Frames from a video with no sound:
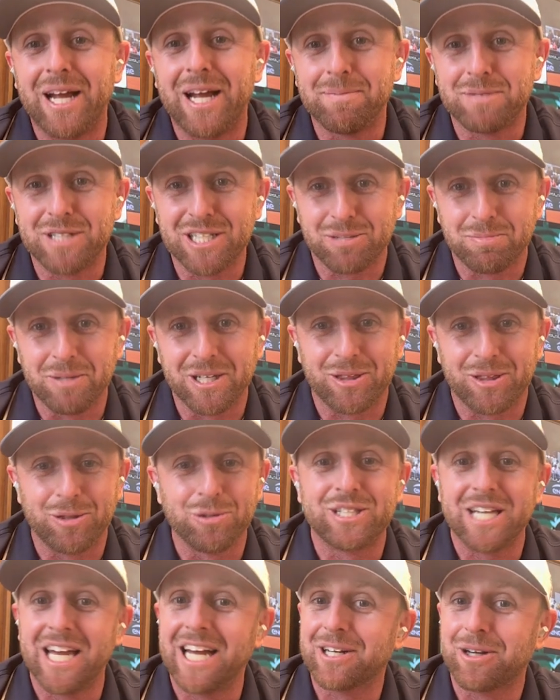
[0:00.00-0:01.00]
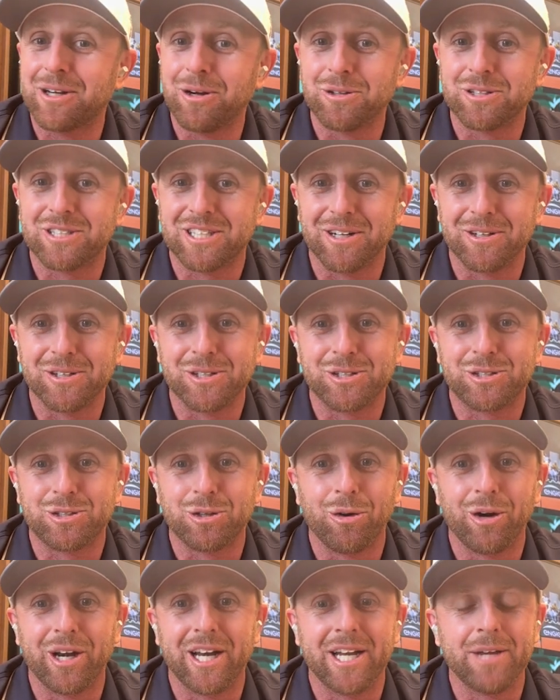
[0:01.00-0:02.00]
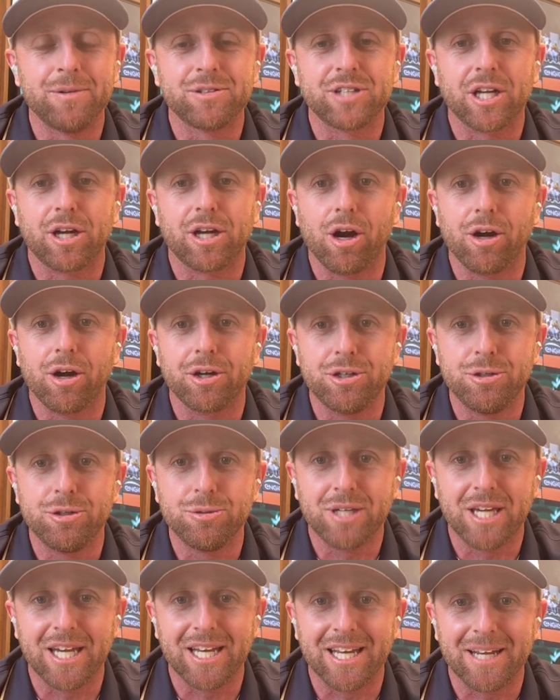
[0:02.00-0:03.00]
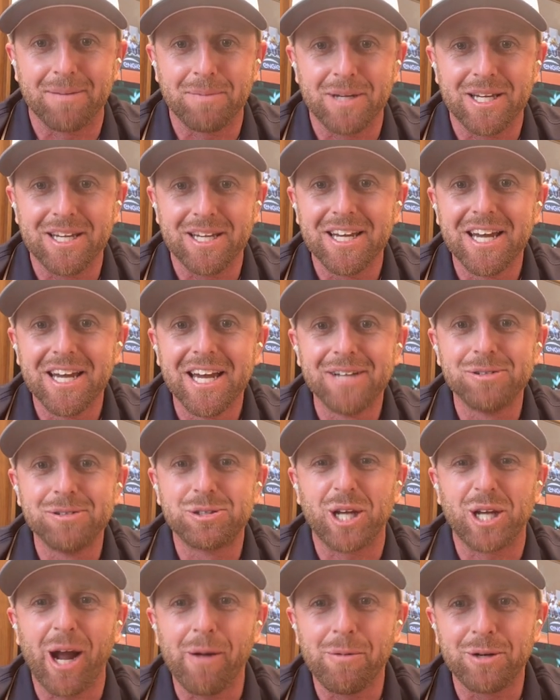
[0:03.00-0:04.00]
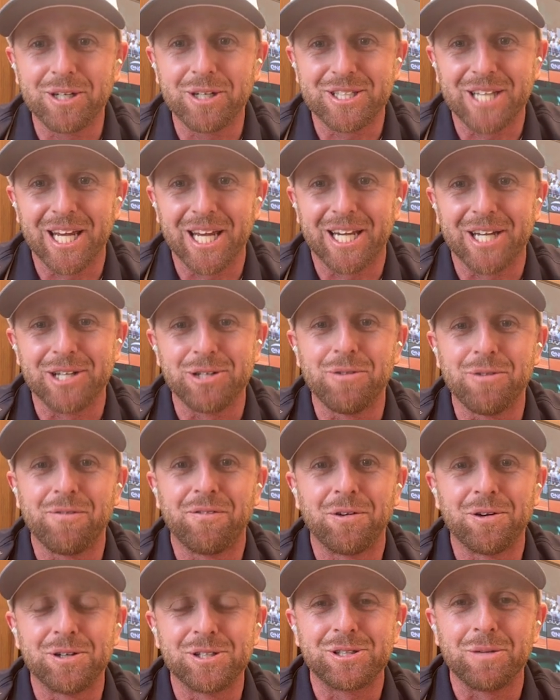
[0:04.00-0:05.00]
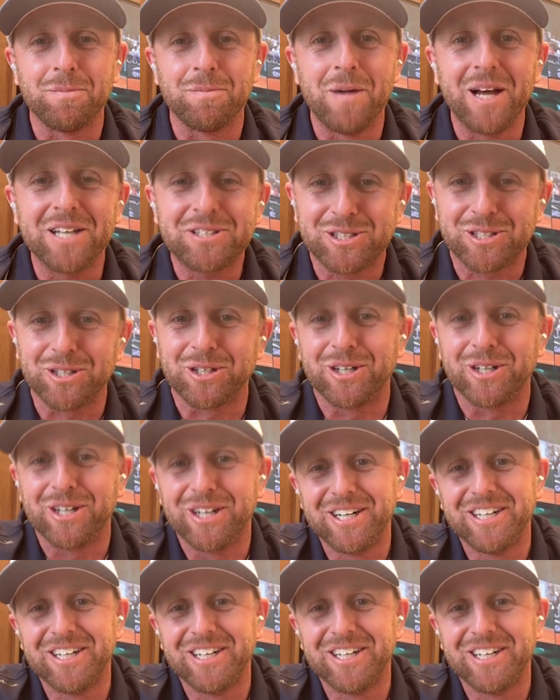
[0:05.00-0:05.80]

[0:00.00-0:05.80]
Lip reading: Ramsey Smith, who's the head coach there, the story, and he was like, "Are you kidding me?" He was like, "I would have taken you for a semester."